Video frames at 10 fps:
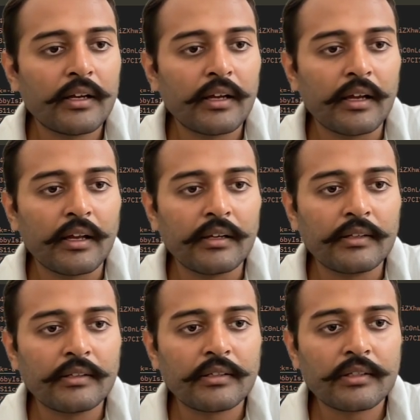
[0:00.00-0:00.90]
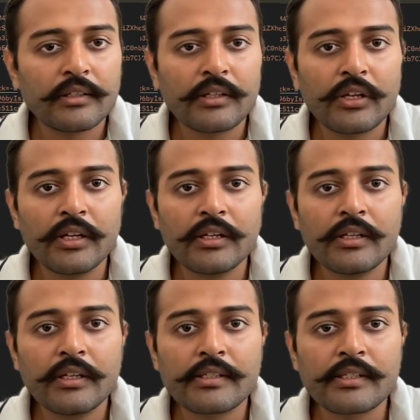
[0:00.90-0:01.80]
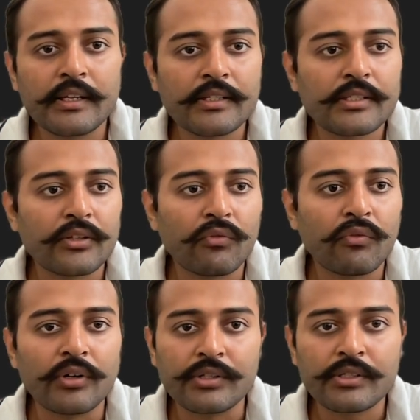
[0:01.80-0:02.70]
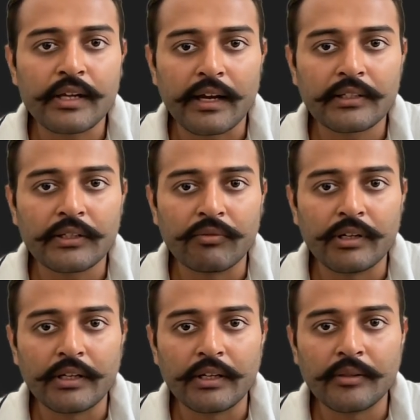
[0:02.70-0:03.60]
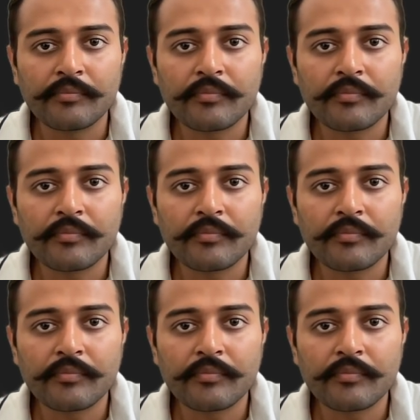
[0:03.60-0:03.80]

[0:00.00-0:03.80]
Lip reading: And here it sends the first activity.